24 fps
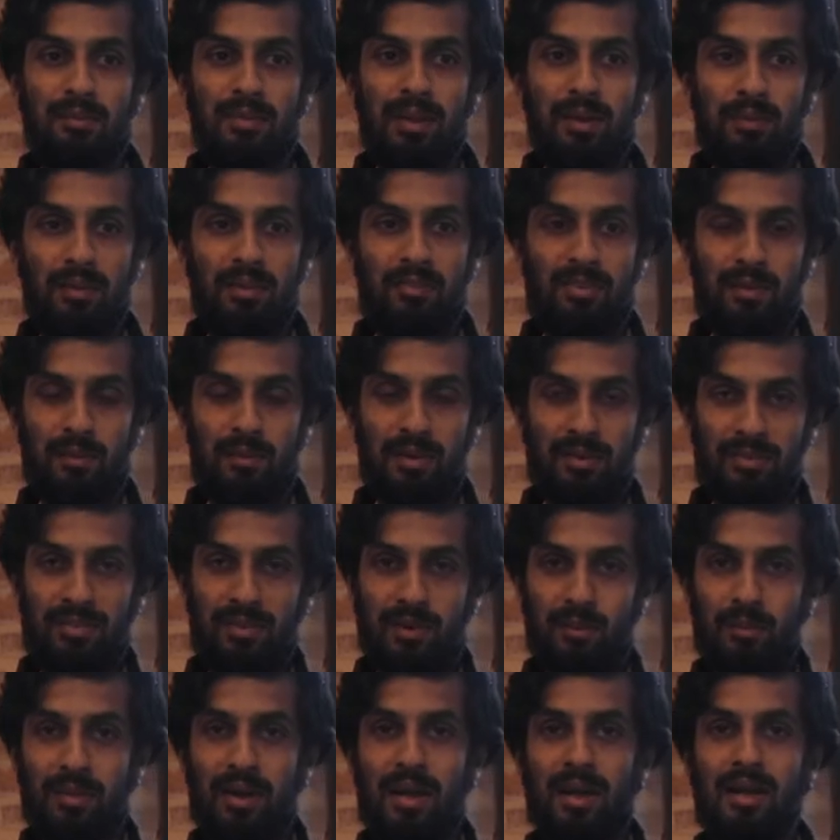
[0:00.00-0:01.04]
people from
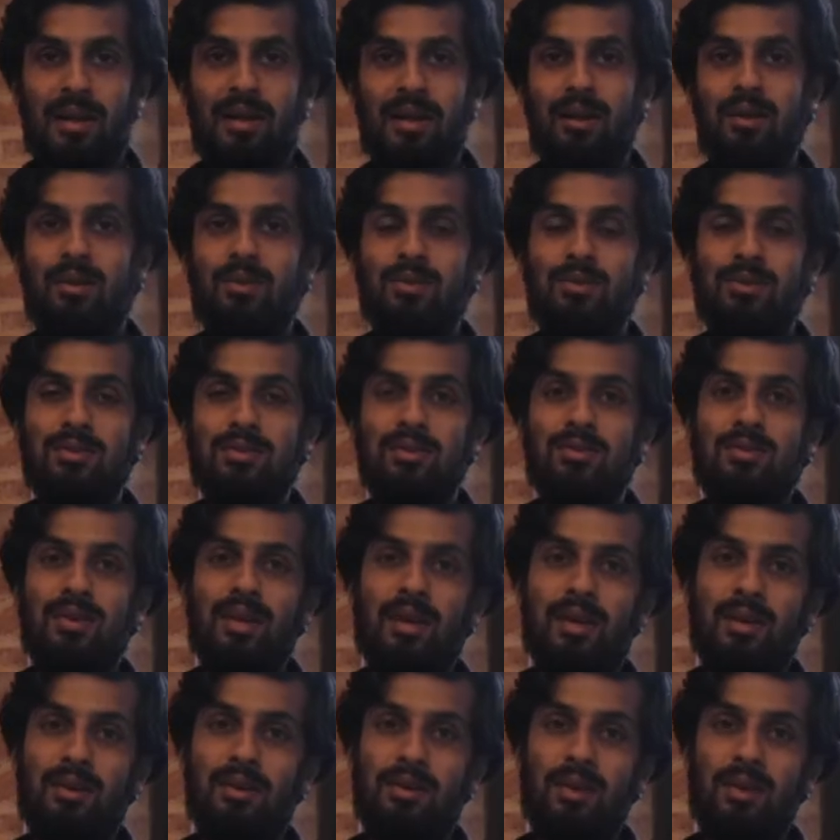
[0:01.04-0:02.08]
different backgrounds where you